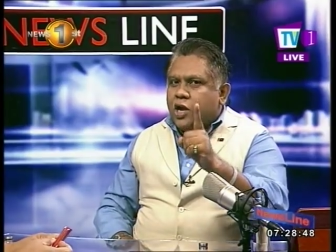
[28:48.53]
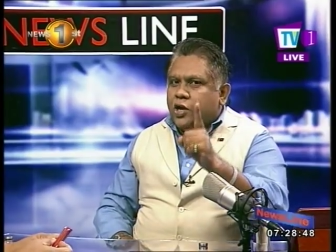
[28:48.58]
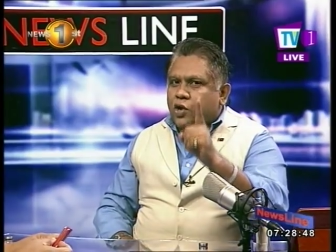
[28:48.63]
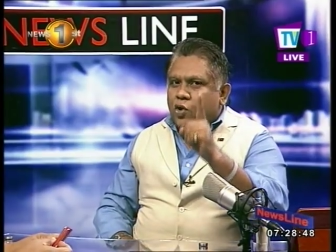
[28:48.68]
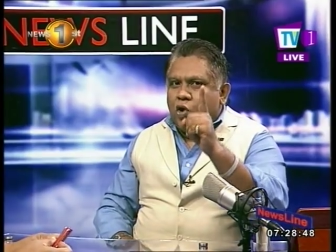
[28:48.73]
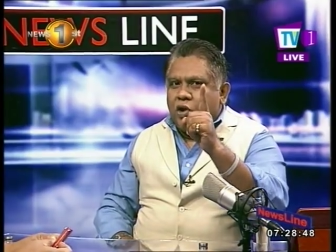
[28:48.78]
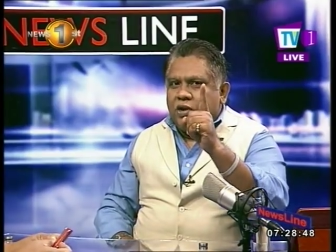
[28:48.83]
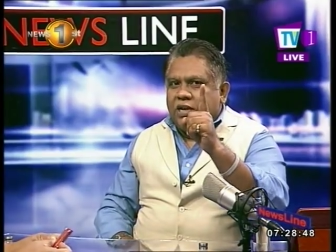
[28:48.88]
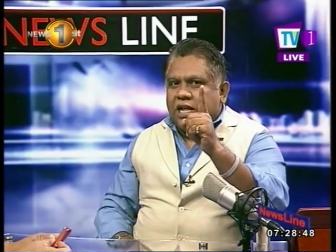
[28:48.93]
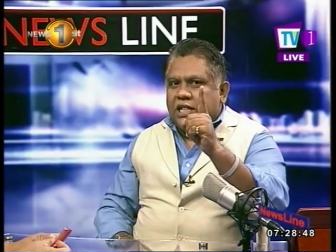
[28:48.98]

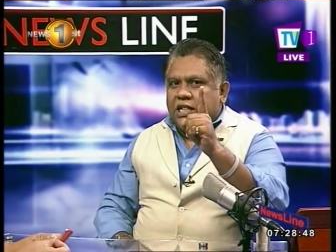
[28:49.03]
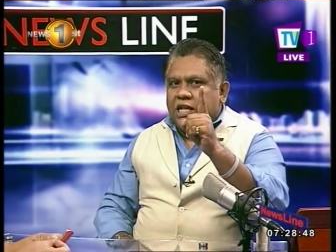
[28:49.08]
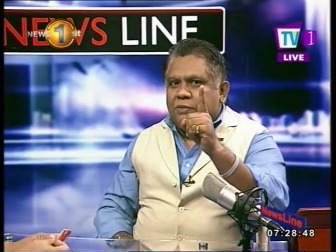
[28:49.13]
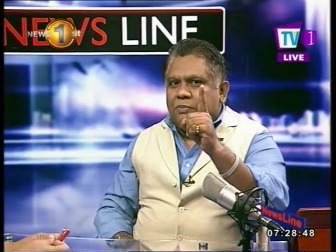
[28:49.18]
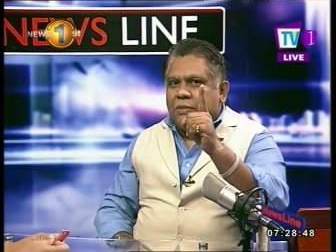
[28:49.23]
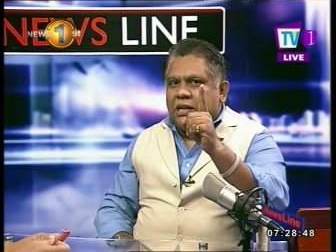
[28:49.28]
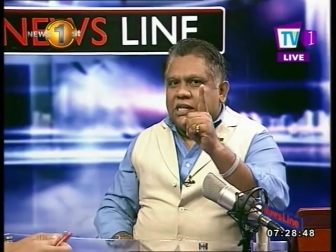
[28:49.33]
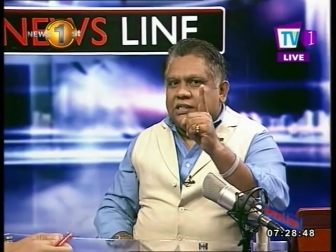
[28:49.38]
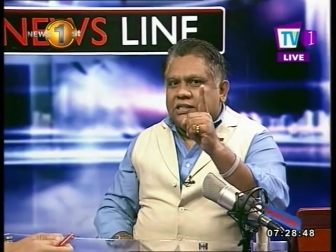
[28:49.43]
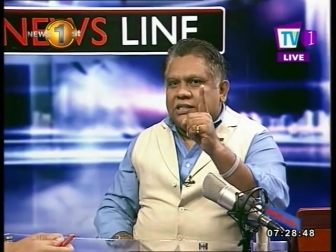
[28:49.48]
Don't tell the
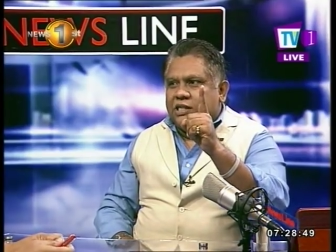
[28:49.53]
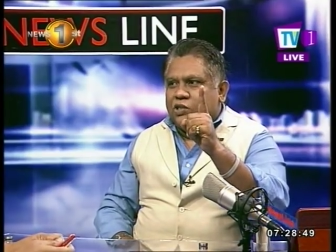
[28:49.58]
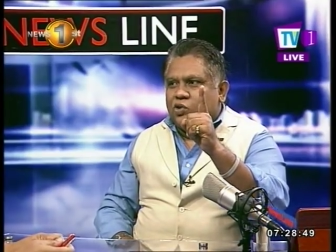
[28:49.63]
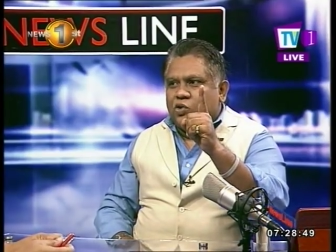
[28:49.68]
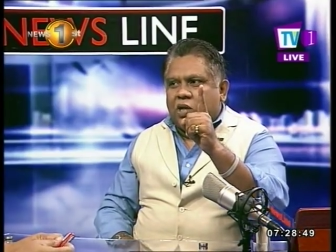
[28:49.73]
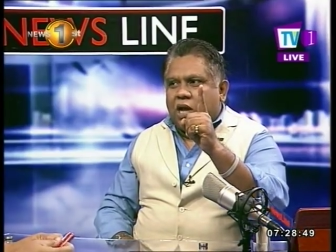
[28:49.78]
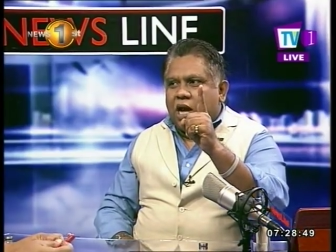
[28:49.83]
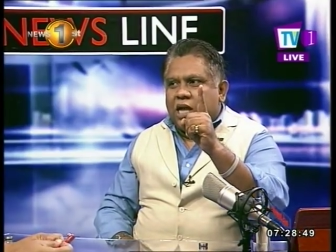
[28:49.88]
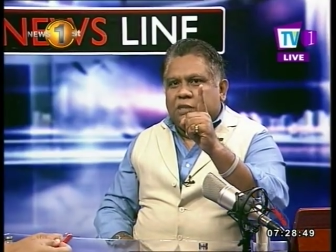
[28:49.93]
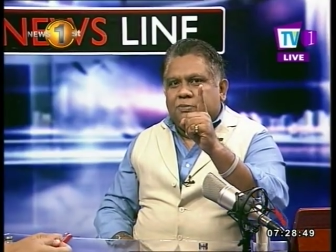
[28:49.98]
ministers
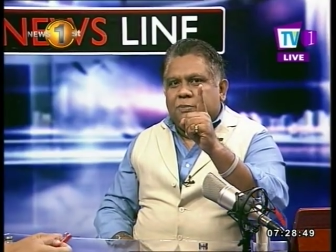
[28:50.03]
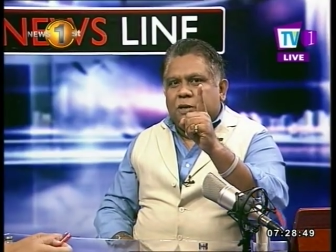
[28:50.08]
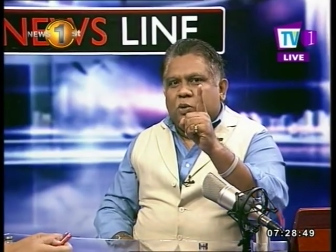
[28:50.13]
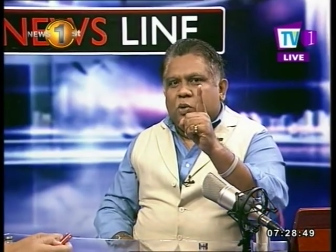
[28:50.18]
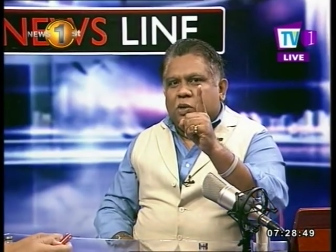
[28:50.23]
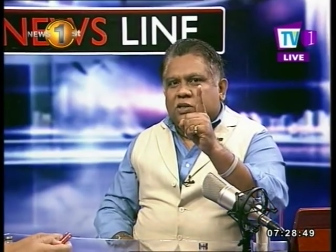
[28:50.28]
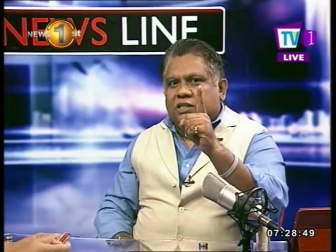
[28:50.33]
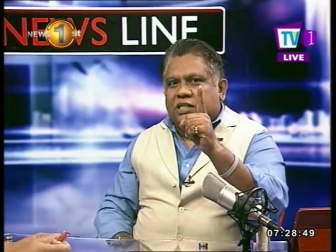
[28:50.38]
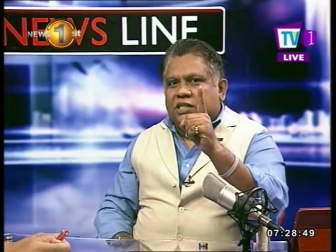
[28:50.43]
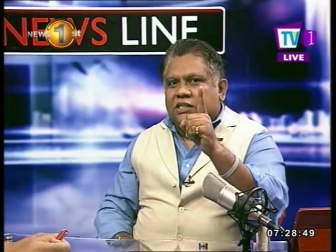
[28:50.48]
to ask me
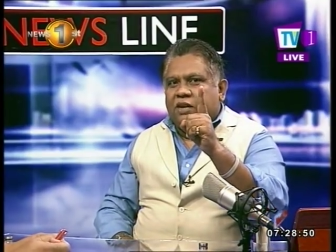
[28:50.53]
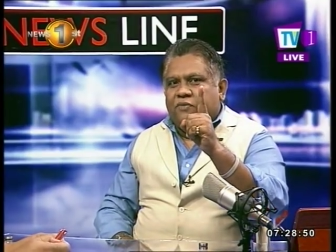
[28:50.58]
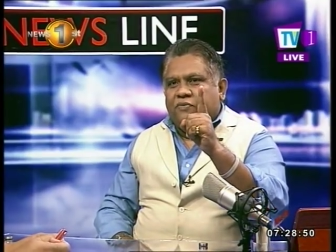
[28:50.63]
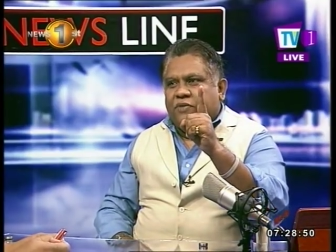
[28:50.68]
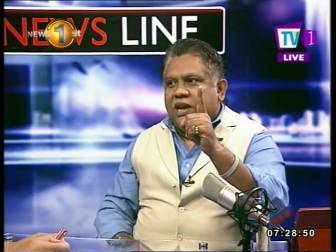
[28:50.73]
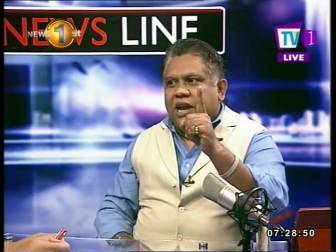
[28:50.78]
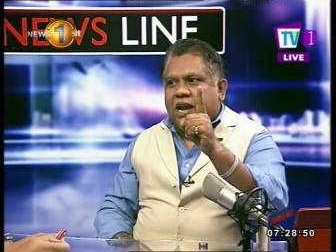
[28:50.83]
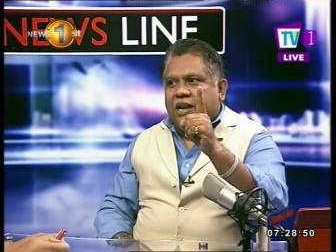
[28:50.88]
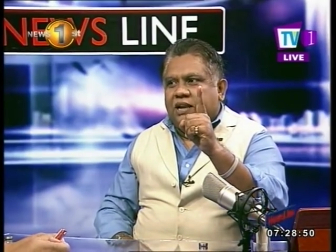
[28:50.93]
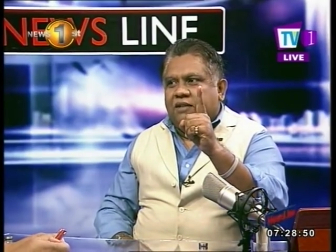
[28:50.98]
questions of
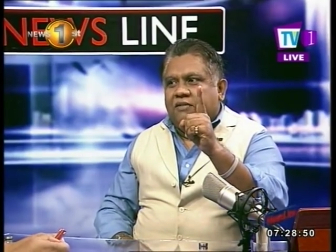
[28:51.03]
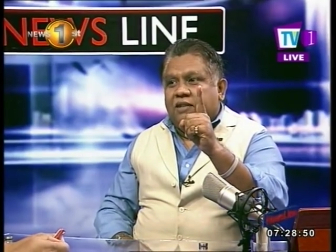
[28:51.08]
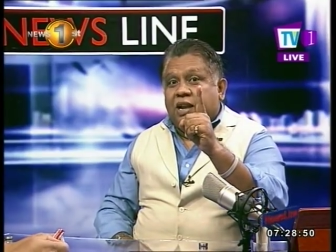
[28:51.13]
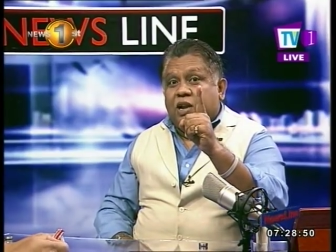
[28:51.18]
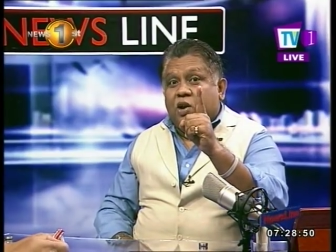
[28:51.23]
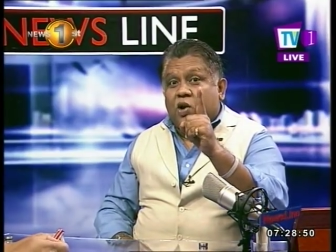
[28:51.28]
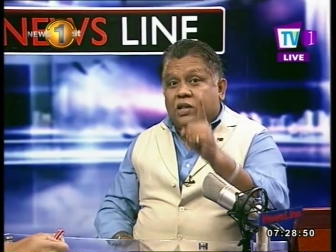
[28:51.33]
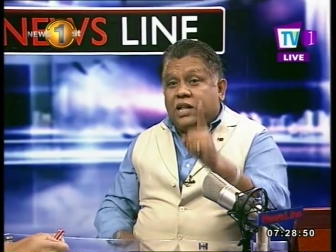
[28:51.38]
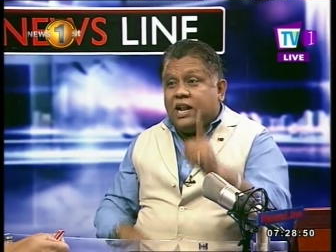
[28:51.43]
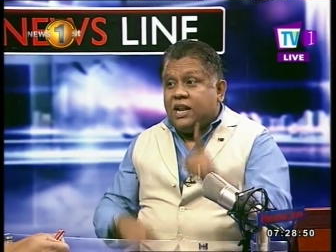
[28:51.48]
free air travel
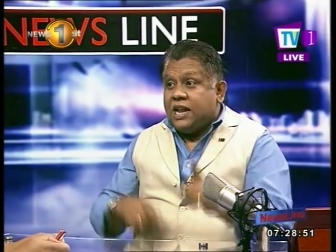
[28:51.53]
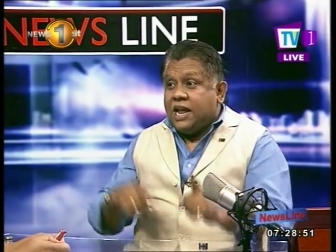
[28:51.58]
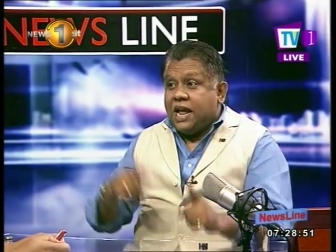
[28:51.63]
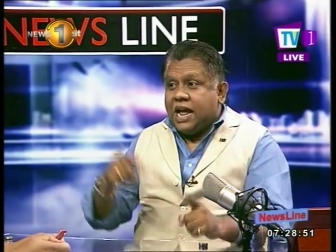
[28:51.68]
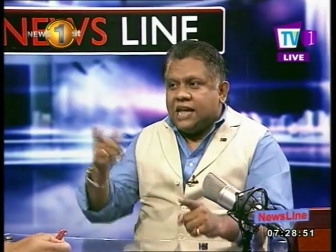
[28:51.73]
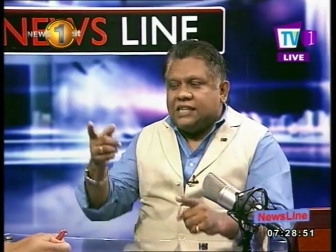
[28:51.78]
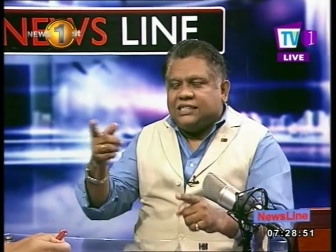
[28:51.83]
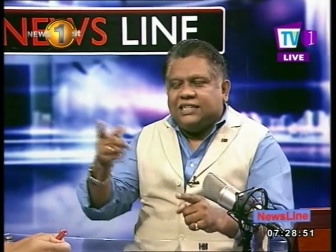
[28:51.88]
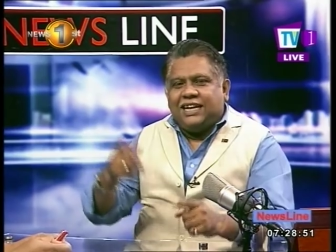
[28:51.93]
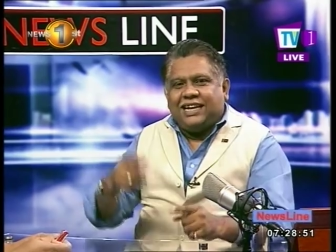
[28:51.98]
and all that.
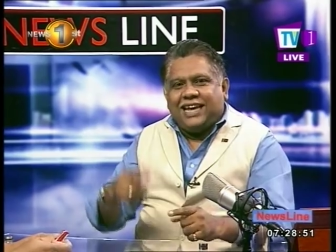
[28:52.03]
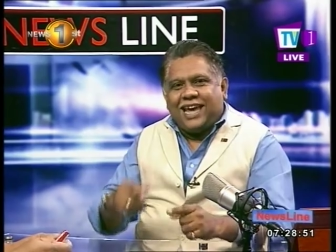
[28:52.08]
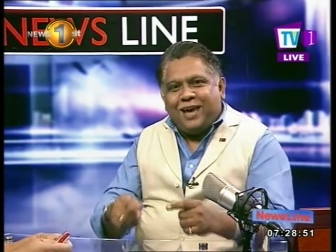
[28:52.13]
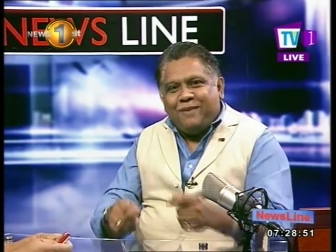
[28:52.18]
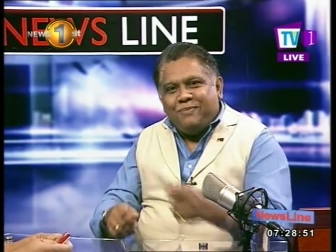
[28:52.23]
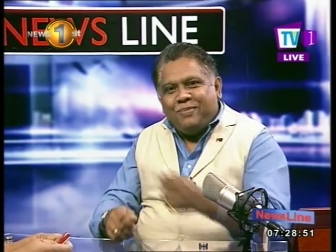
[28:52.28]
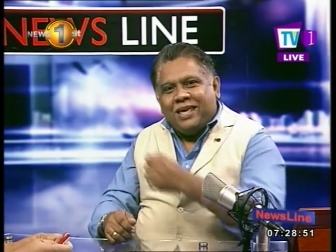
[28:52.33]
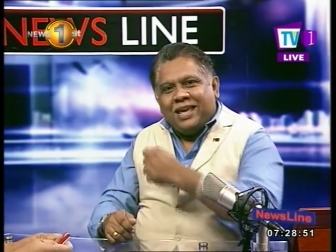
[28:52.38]
As he came,